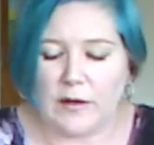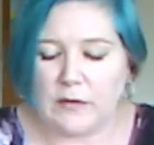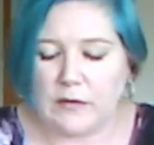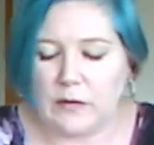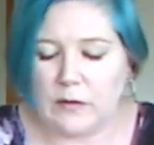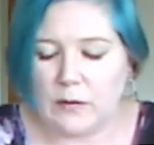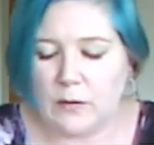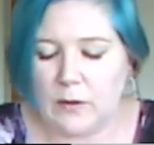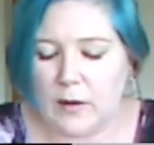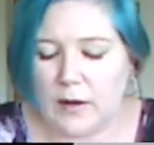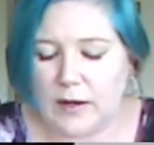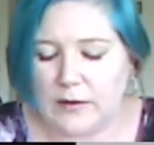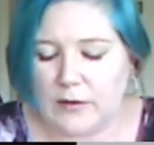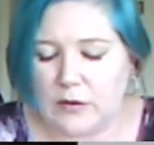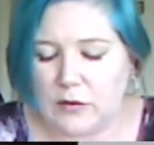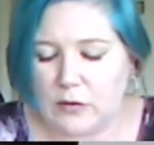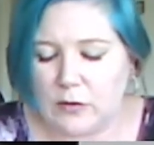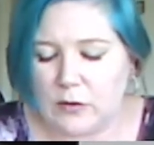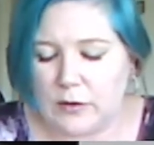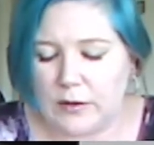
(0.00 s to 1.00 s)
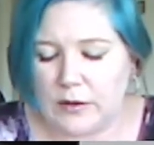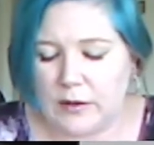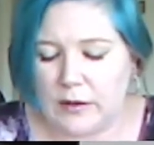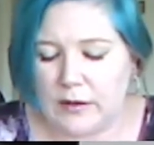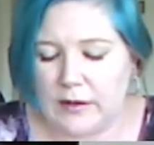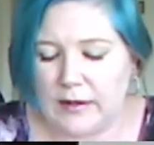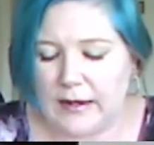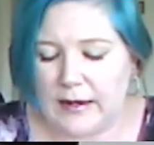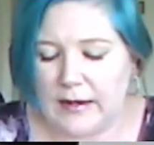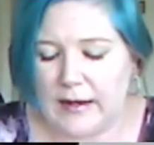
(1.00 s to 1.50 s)
to, I could
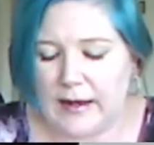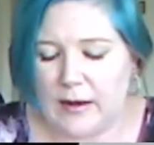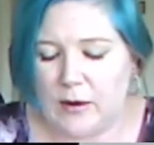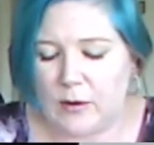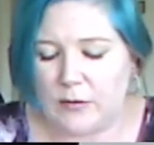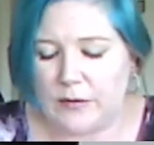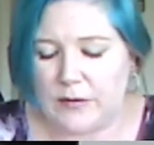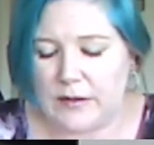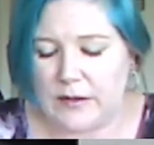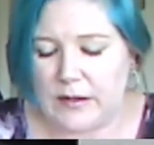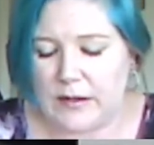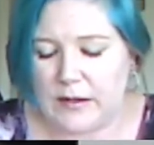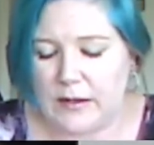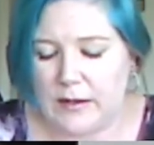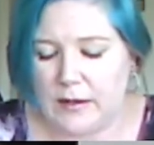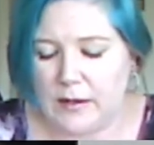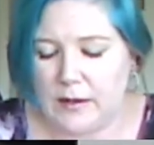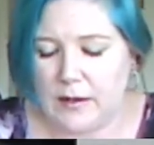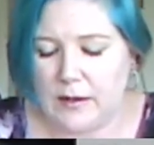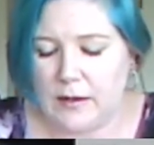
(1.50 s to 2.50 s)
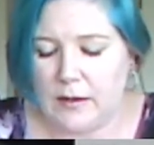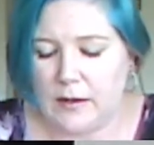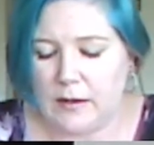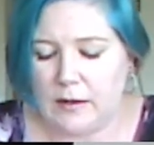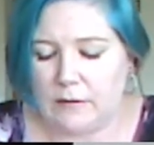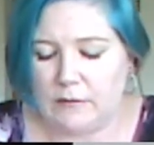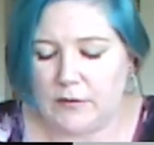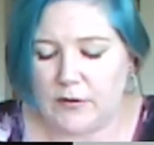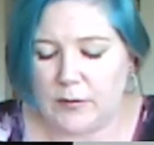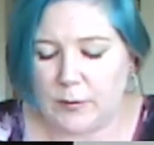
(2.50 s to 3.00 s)
get out the
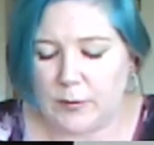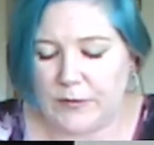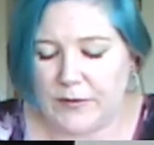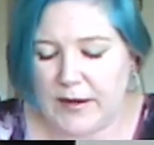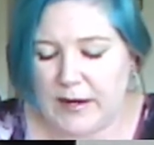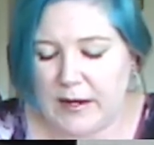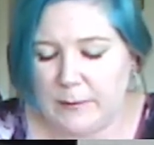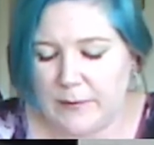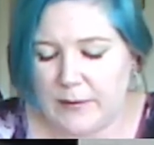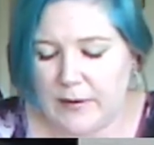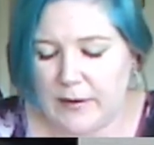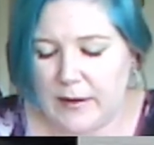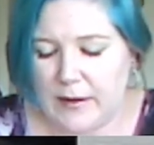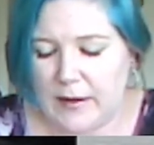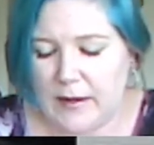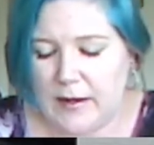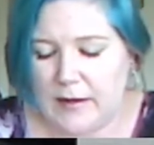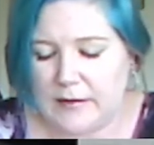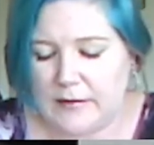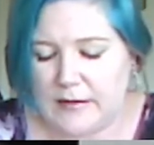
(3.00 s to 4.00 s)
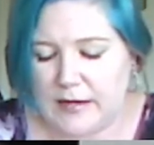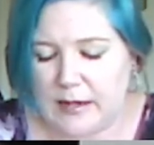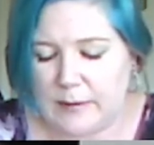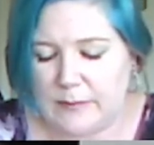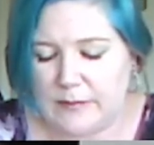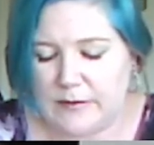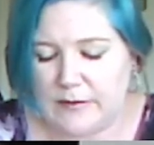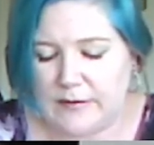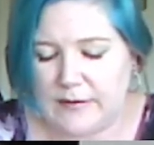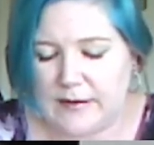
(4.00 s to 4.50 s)
invisible tape and
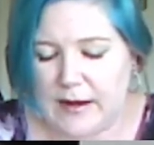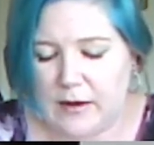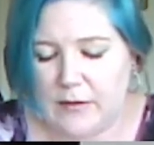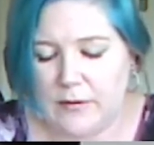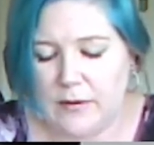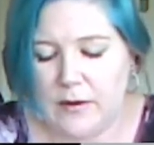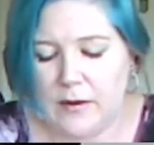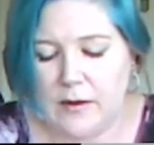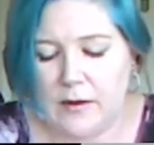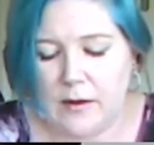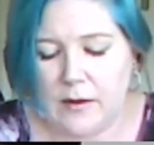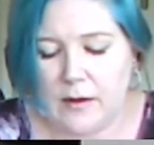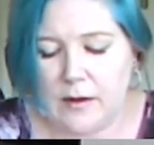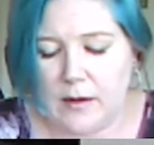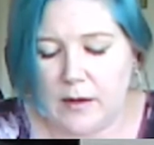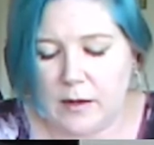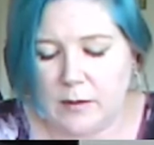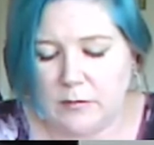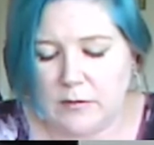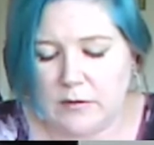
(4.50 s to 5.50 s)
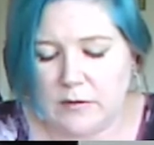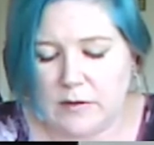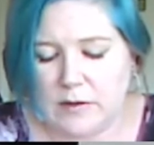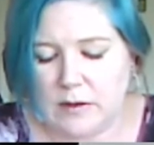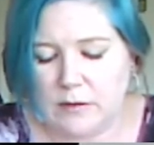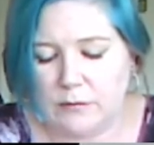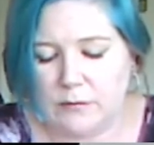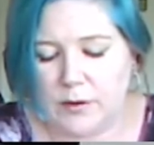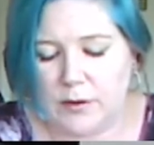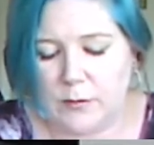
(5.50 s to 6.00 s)
tape these down. I'm just
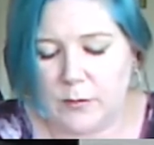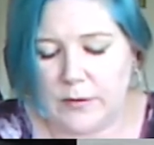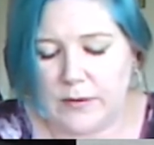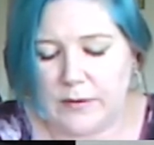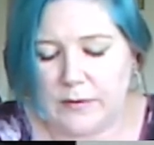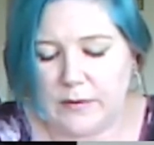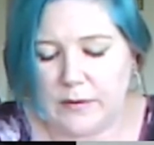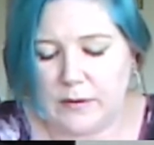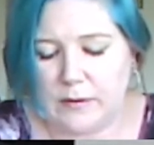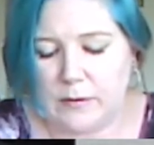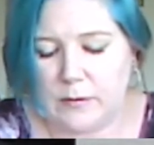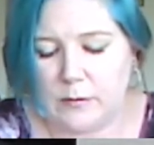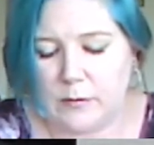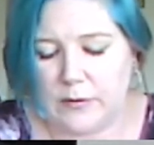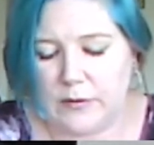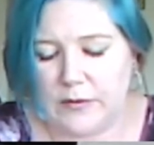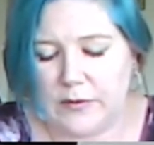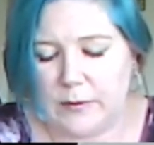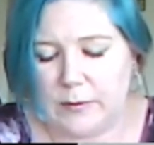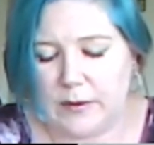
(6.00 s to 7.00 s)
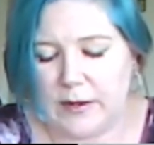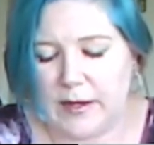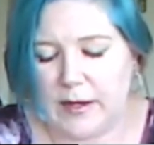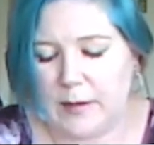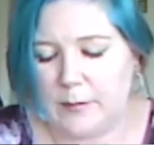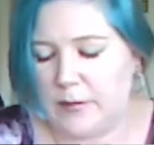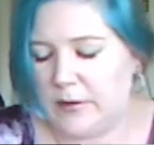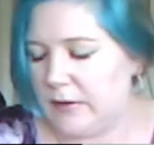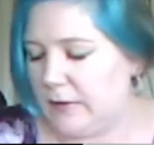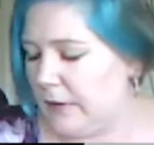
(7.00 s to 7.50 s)
gonna run with it though, and we'll see what
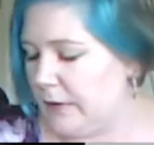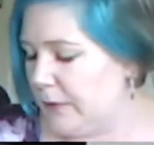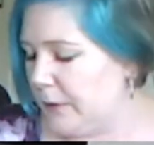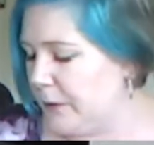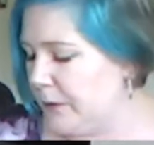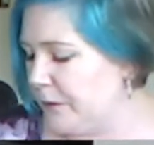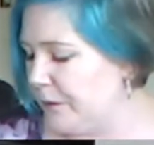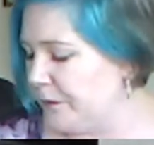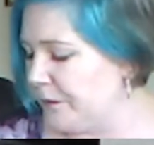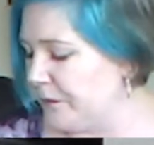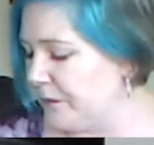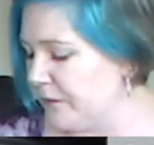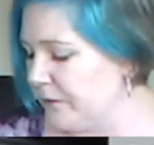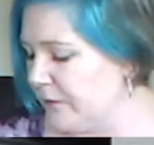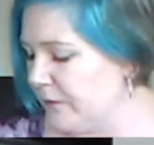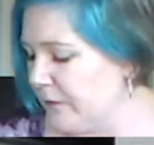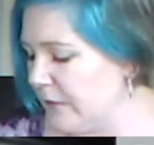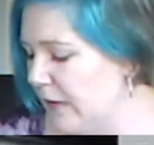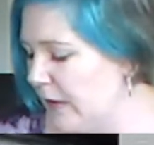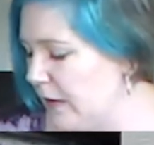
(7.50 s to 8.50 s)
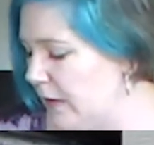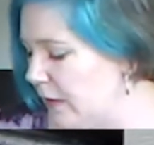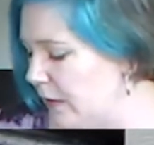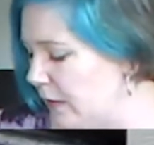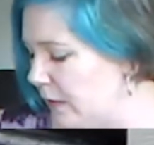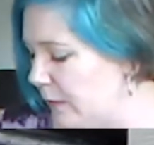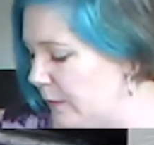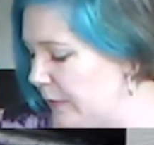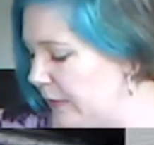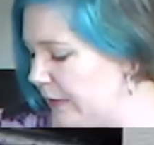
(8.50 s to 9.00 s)
happens.
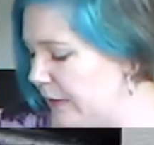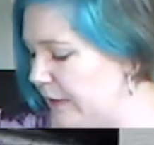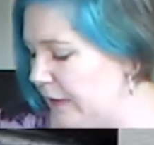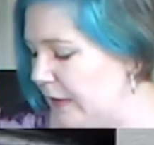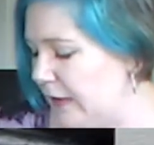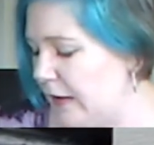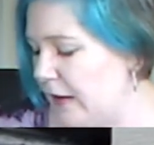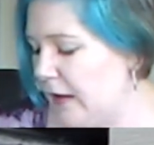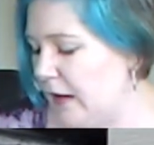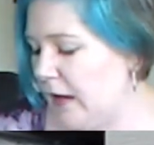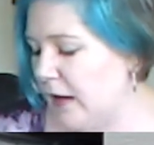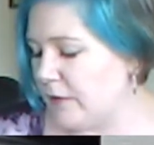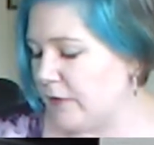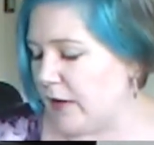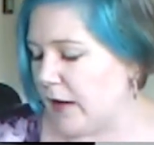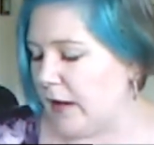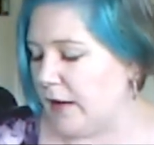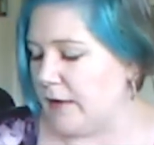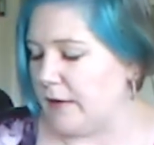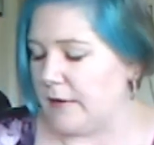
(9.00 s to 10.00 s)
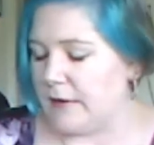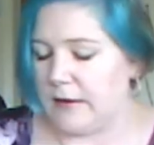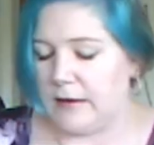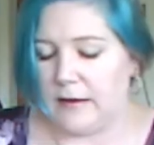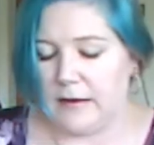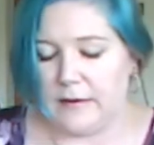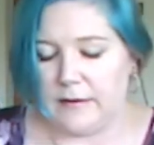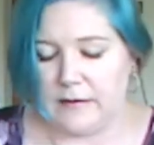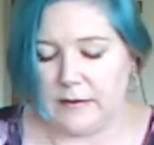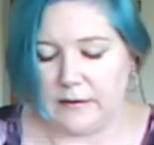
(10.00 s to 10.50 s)
Let's see. I've got
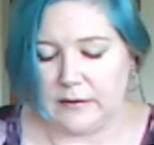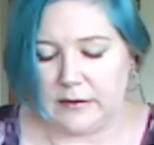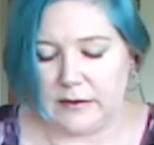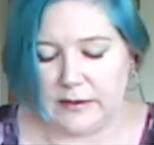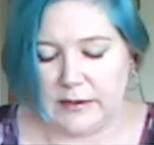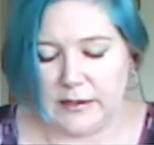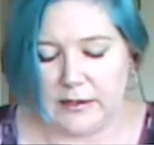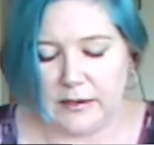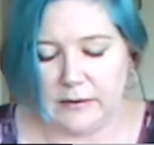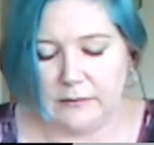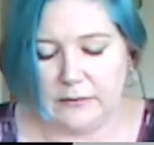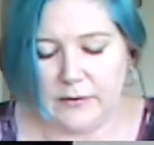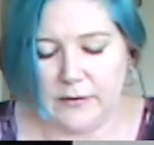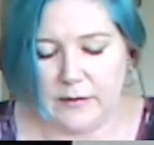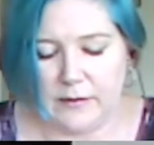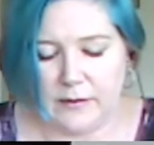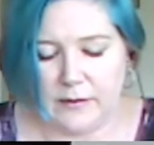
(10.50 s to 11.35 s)
these leaves